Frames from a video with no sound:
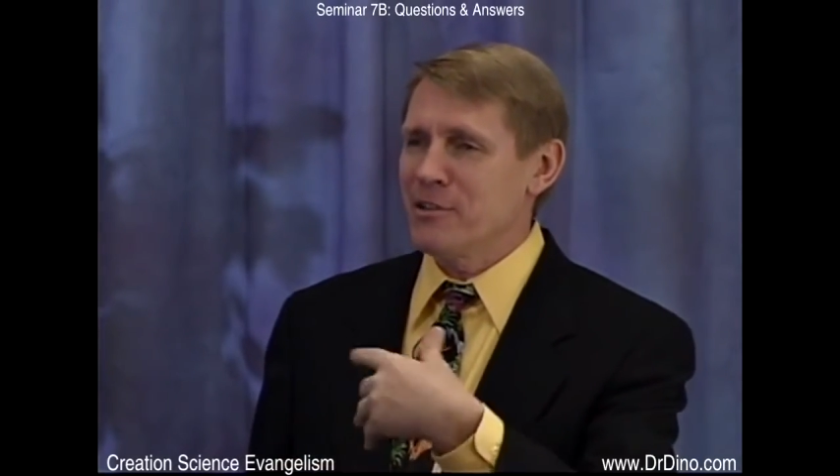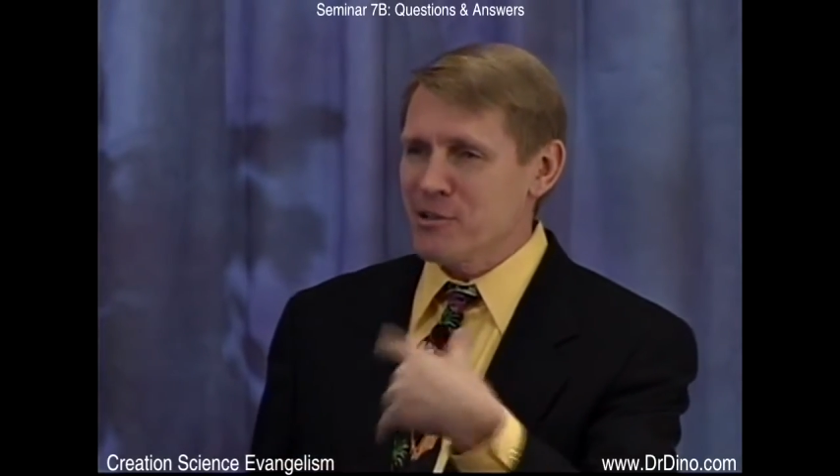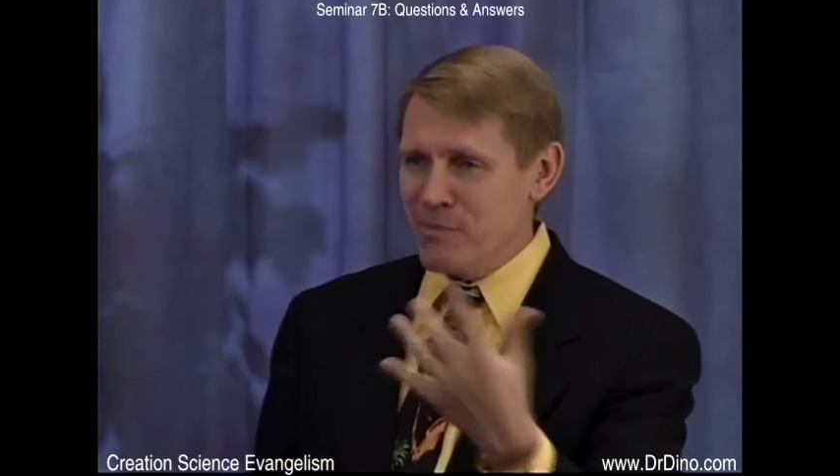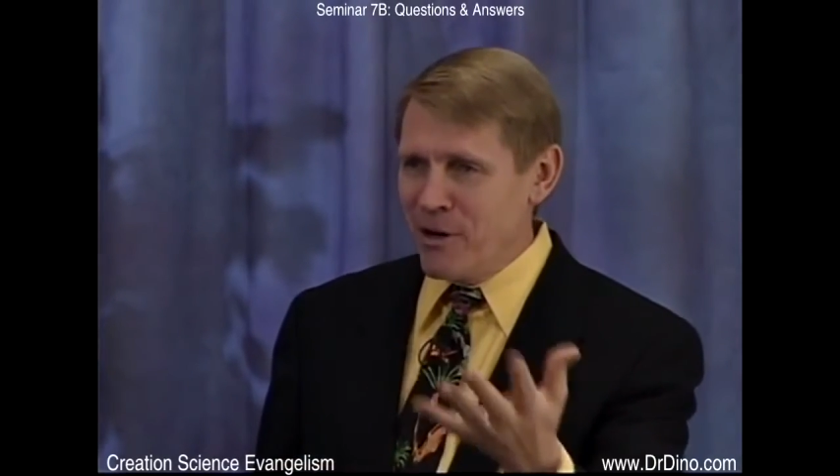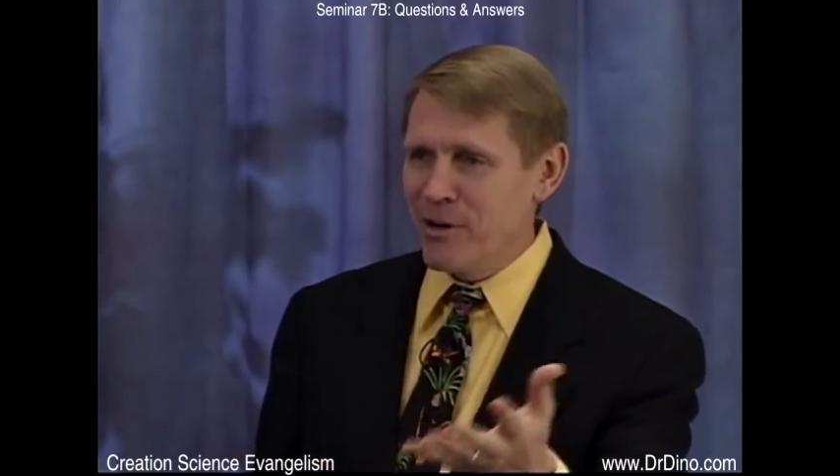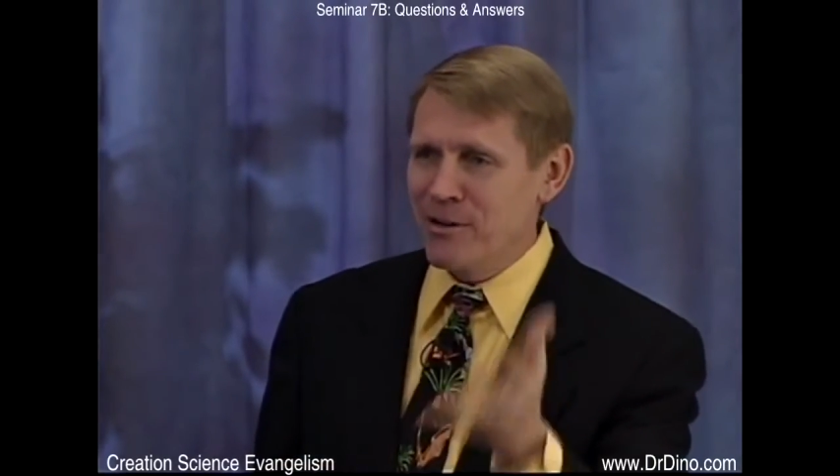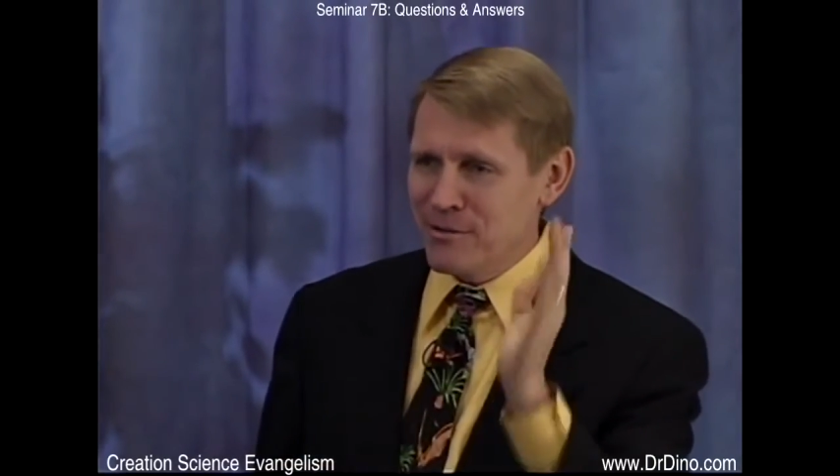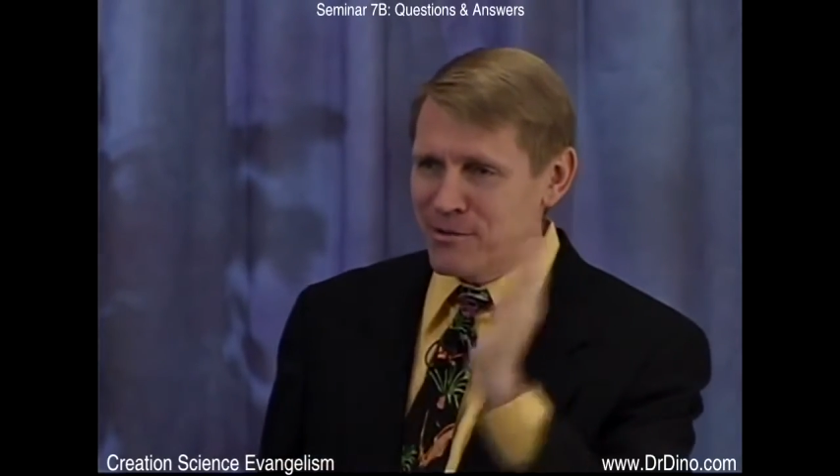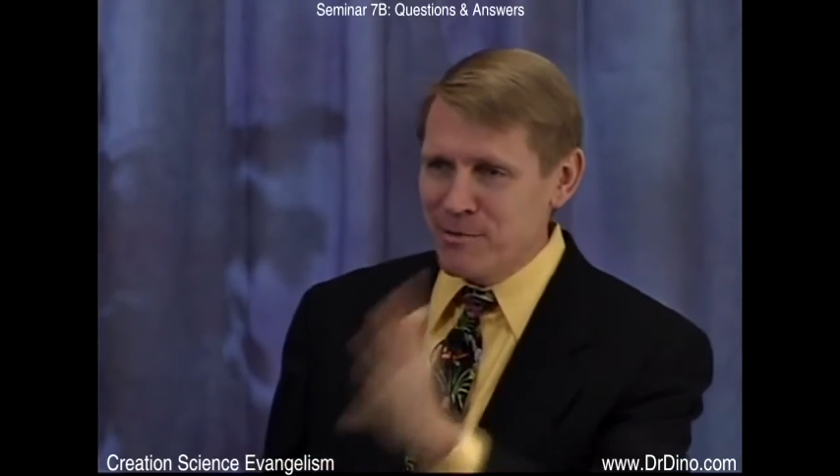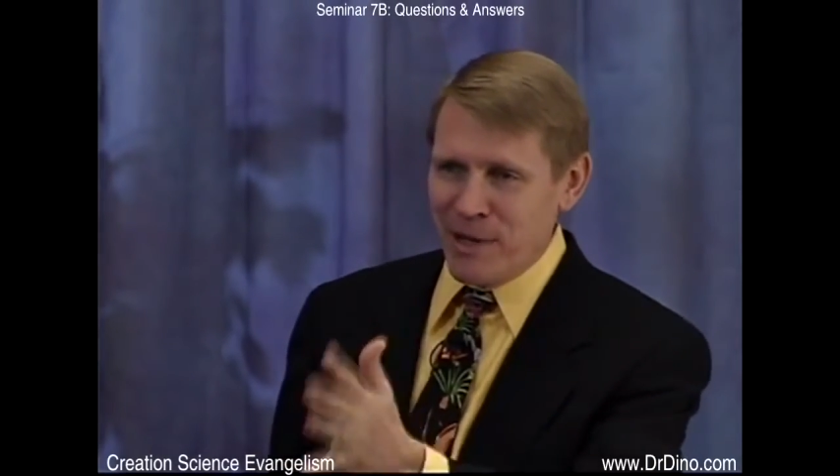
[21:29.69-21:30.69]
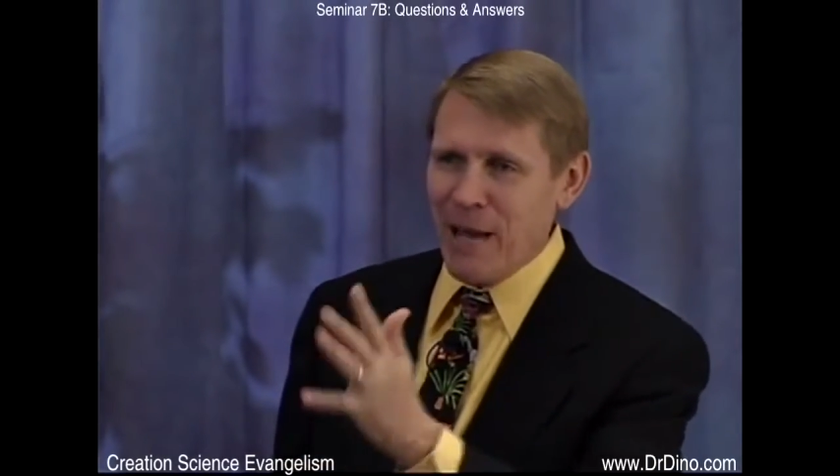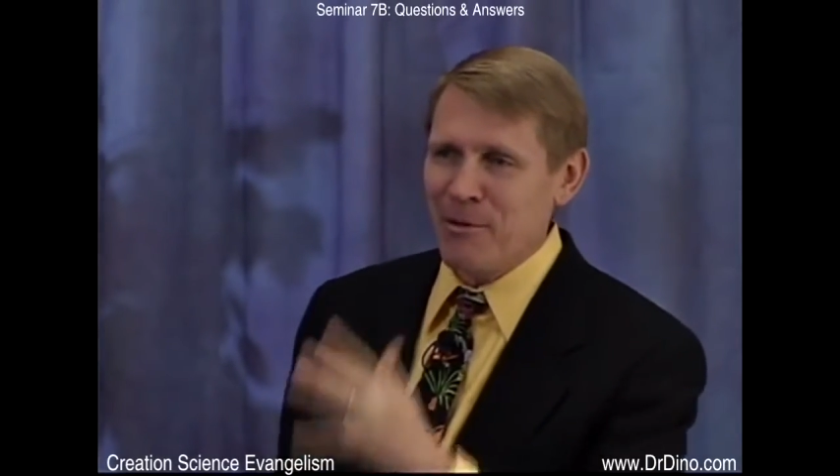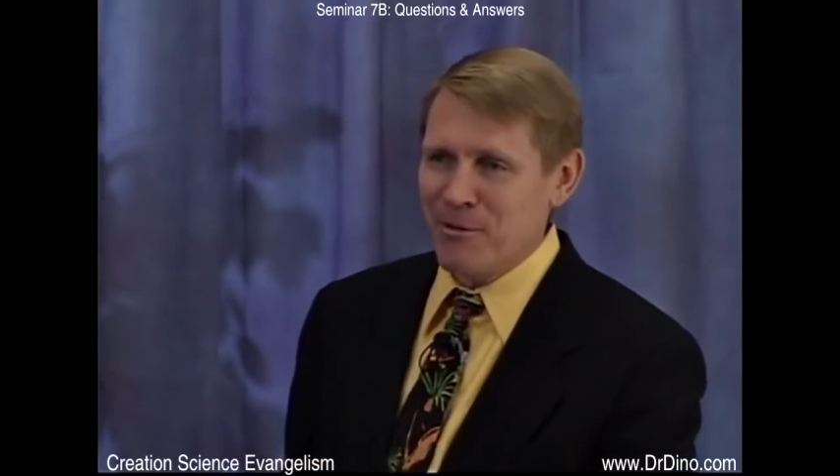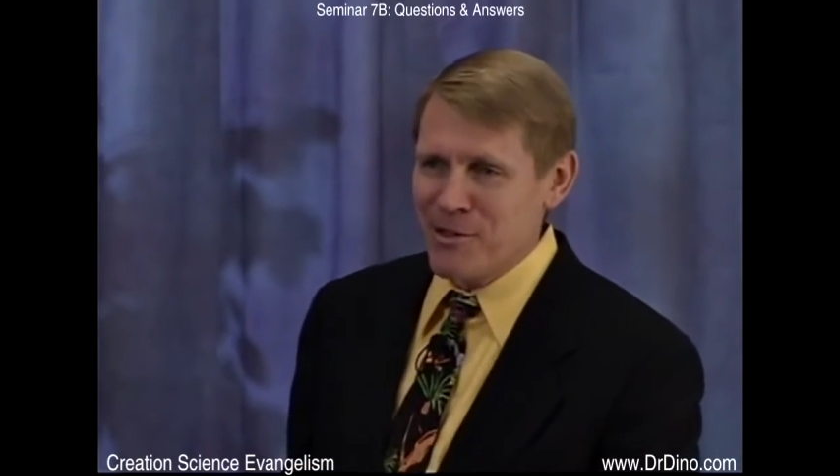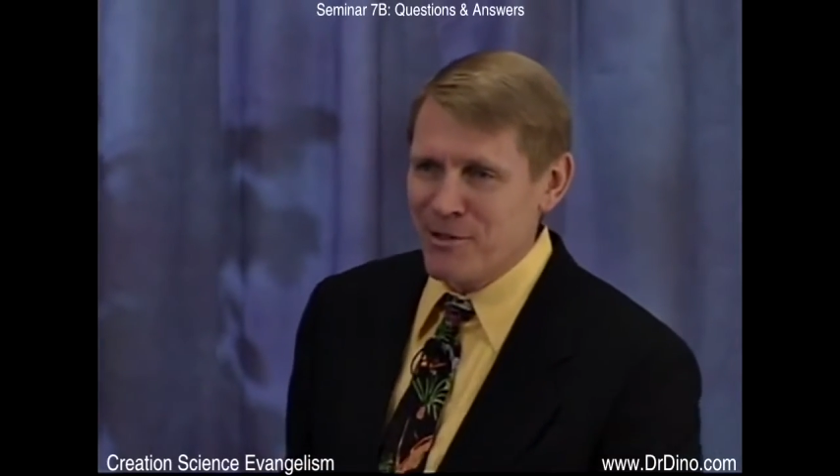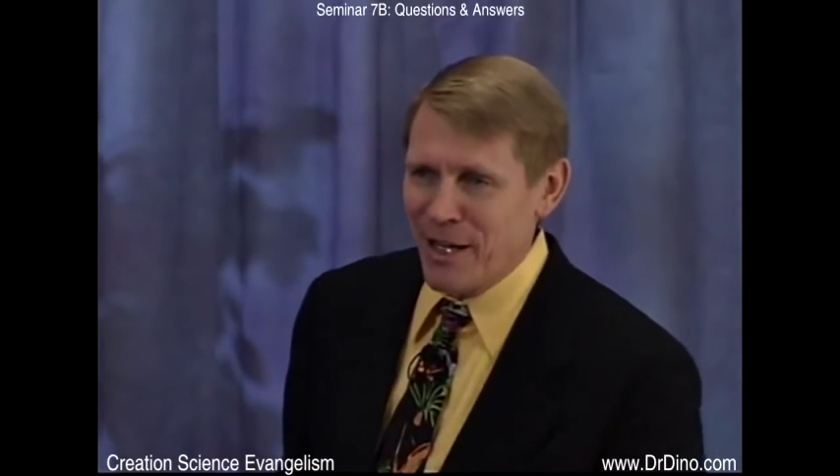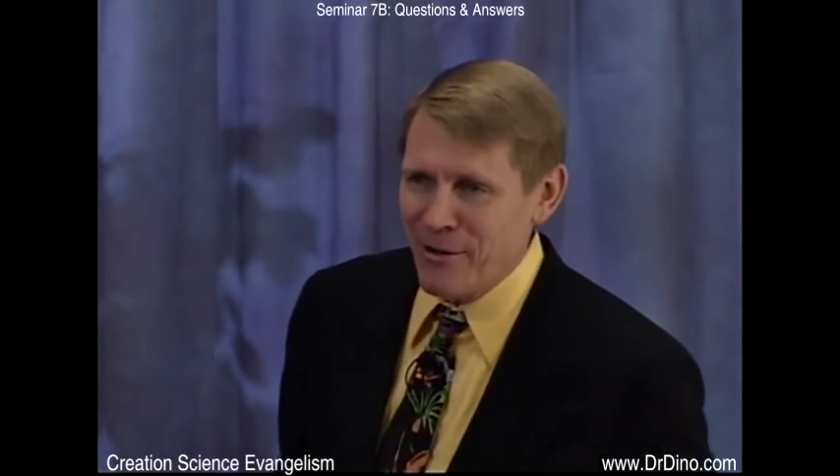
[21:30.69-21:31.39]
and just marry her and be happy the rest of